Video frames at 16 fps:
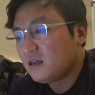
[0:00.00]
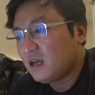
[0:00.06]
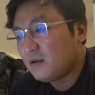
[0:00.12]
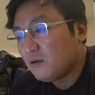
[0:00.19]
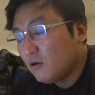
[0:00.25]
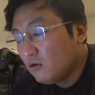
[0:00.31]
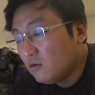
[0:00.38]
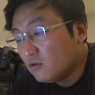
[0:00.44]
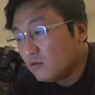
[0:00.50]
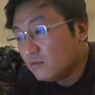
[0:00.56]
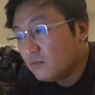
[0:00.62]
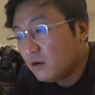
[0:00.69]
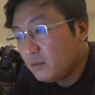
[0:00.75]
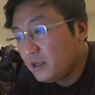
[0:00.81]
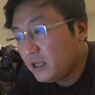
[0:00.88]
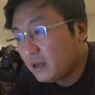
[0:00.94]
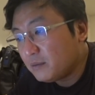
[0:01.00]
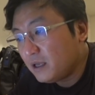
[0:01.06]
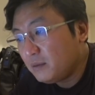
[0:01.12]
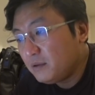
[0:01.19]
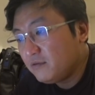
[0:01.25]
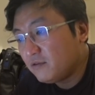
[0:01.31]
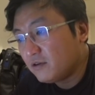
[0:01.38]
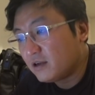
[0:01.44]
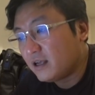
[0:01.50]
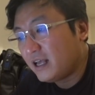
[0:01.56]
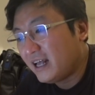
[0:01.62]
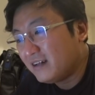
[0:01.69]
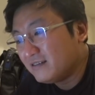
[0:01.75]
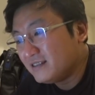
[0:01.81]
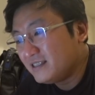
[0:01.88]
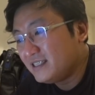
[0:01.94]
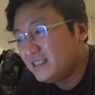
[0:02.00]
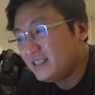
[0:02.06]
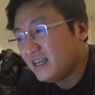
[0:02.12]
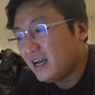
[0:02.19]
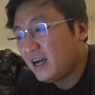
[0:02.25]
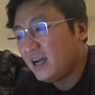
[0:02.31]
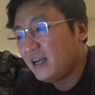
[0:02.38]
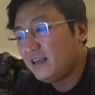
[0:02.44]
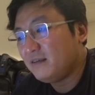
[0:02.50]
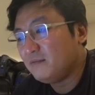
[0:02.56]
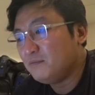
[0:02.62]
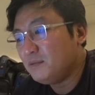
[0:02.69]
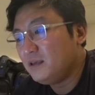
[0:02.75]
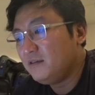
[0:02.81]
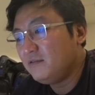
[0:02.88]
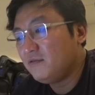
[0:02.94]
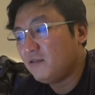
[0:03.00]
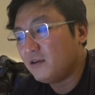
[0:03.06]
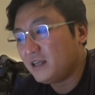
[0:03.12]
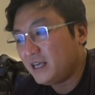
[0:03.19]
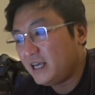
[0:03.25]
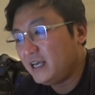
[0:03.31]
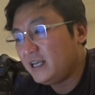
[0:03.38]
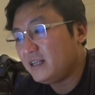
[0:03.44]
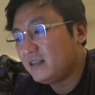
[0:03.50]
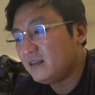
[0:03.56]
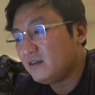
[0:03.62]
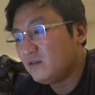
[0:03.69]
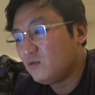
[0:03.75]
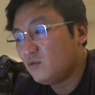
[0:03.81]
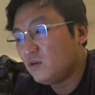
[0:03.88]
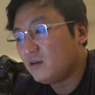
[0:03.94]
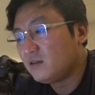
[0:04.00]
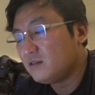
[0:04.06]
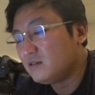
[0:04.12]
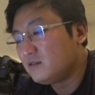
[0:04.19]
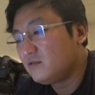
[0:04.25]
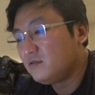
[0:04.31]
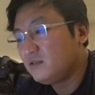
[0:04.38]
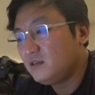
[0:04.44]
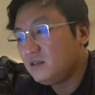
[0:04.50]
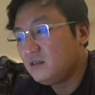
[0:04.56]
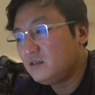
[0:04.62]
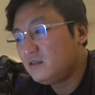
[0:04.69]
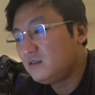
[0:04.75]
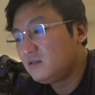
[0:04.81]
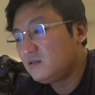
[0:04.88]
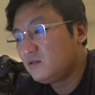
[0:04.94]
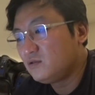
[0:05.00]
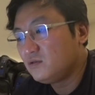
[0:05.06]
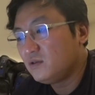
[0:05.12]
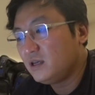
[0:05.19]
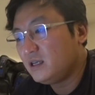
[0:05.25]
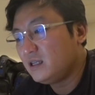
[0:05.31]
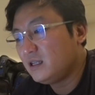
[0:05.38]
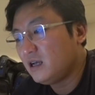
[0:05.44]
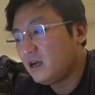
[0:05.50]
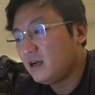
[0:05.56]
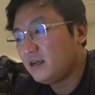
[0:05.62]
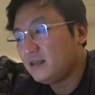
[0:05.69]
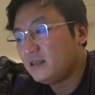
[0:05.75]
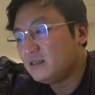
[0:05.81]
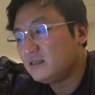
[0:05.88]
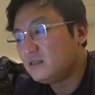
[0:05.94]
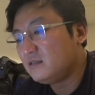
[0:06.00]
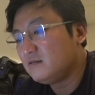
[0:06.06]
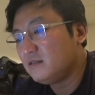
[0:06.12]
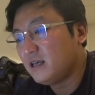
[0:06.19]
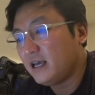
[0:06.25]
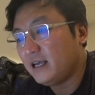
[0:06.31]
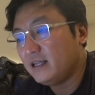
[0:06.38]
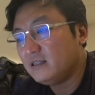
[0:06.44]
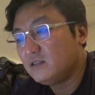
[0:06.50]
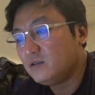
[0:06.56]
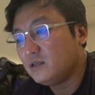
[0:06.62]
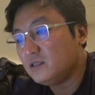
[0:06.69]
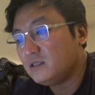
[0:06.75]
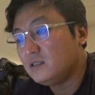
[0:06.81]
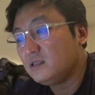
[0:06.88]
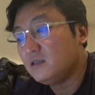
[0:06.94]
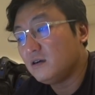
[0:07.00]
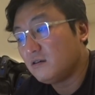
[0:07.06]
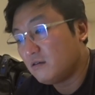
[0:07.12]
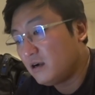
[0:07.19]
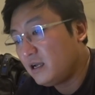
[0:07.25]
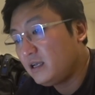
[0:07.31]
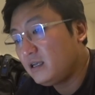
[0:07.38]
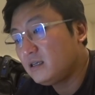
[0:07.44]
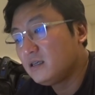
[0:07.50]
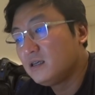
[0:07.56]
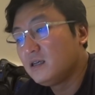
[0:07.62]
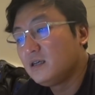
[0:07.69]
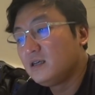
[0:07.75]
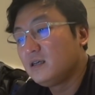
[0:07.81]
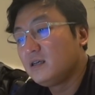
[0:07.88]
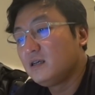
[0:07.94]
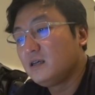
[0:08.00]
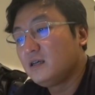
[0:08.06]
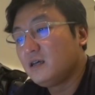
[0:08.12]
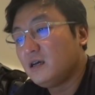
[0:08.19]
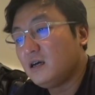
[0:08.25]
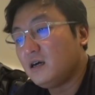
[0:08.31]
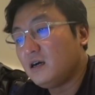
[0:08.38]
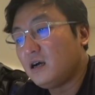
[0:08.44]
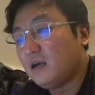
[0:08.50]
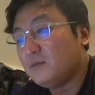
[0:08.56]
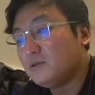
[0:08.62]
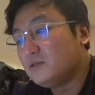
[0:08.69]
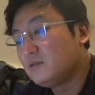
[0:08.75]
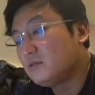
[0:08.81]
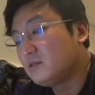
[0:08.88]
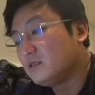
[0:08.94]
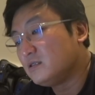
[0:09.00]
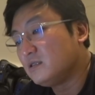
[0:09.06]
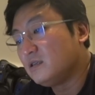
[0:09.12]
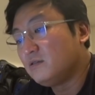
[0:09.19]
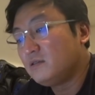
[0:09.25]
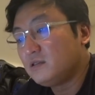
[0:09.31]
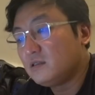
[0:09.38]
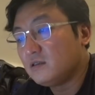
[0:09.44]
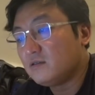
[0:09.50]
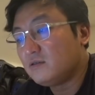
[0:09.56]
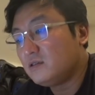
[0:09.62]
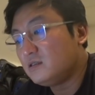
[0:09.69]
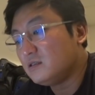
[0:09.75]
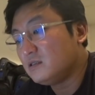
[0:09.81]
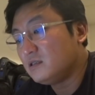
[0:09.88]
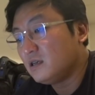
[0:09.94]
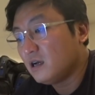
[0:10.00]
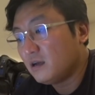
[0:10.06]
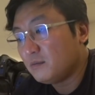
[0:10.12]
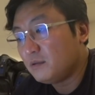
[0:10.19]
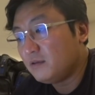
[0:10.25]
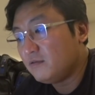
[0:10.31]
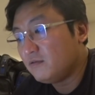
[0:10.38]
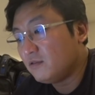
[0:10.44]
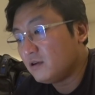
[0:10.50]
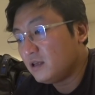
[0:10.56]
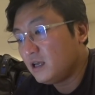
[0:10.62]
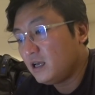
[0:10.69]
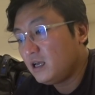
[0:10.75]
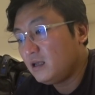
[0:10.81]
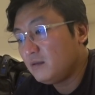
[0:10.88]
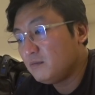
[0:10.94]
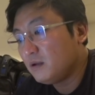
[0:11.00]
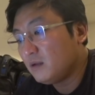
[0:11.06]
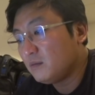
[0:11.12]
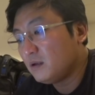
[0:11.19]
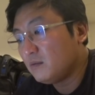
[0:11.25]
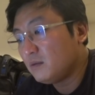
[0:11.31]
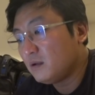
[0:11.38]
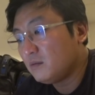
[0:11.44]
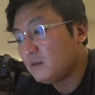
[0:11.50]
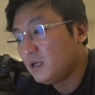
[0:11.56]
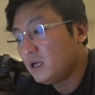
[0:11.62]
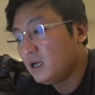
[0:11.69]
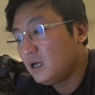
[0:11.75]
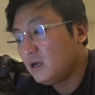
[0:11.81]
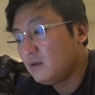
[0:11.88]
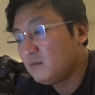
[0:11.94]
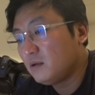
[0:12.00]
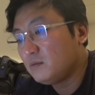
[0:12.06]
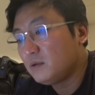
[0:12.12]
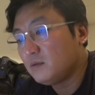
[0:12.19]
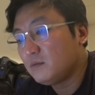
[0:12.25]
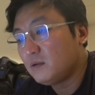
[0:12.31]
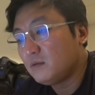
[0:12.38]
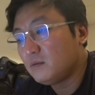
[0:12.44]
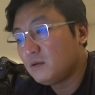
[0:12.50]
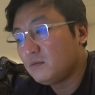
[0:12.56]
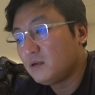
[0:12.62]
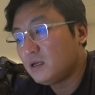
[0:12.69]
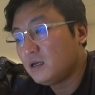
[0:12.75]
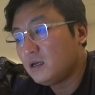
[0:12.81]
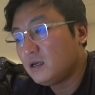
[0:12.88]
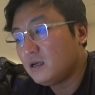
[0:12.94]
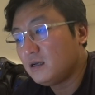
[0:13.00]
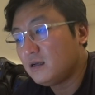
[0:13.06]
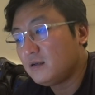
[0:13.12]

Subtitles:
Oh, Bobby, I'm aiming for the LCI B48, while the 328i is still the N20. Alright? I'm also considering the 330i B48, blah blah blah blah blah blah blah blah blah.